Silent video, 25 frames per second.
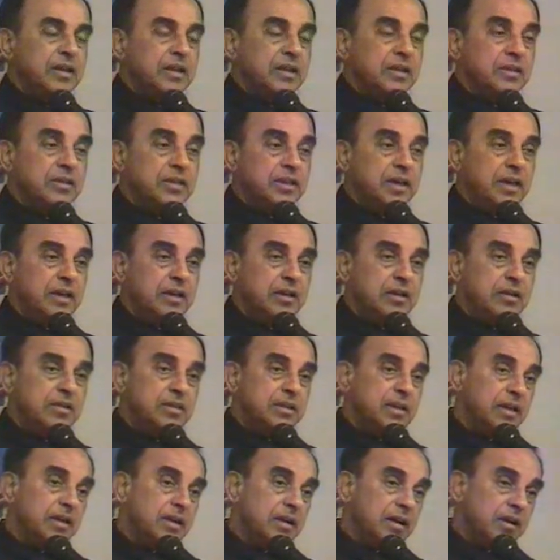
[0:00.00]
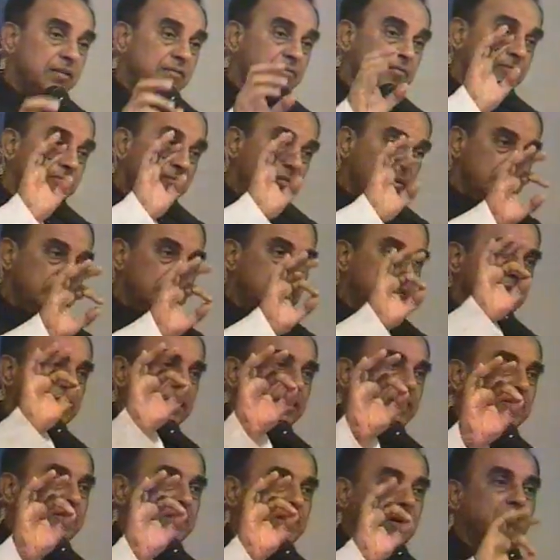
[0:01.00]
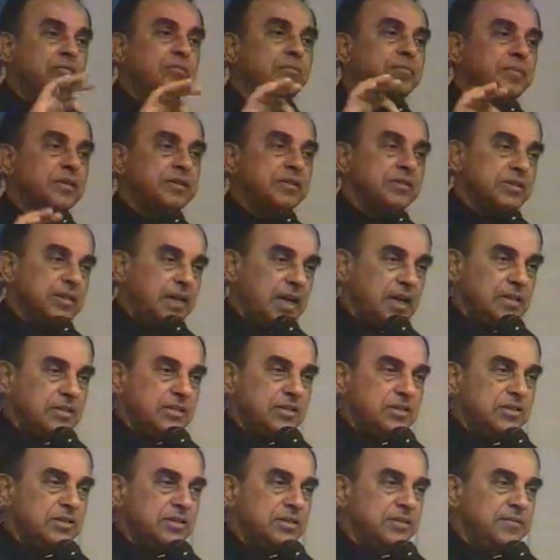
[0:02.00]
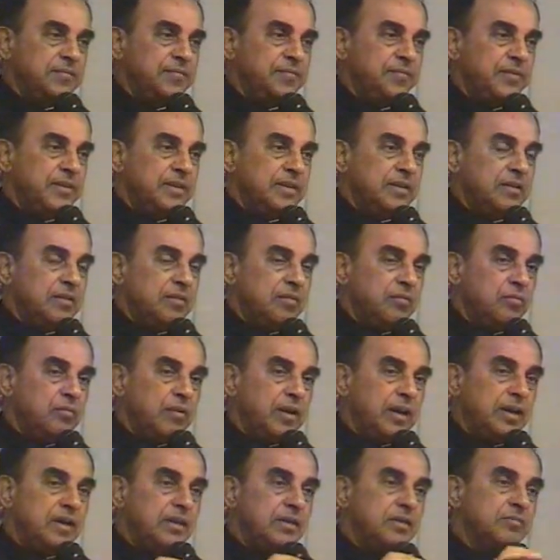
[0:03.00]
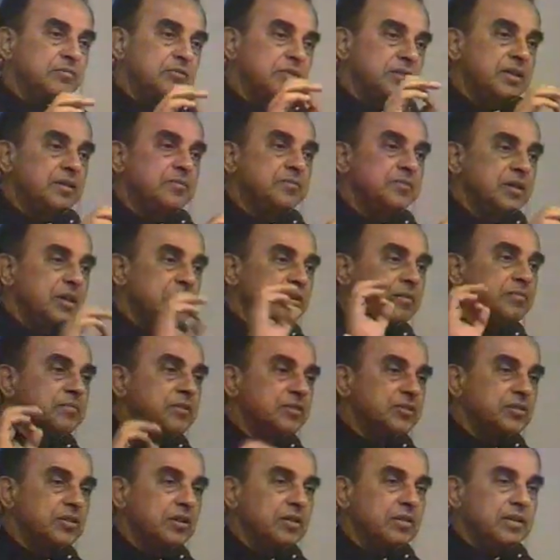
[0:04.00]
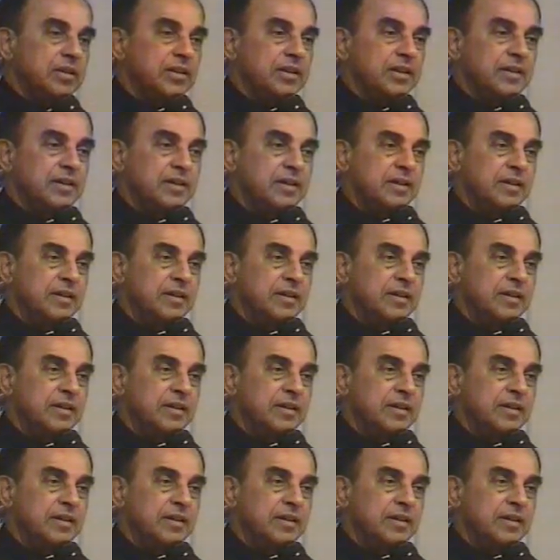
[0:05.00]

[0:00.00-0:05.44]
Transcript: there are 40 town panchayats where the Muslims are in majority.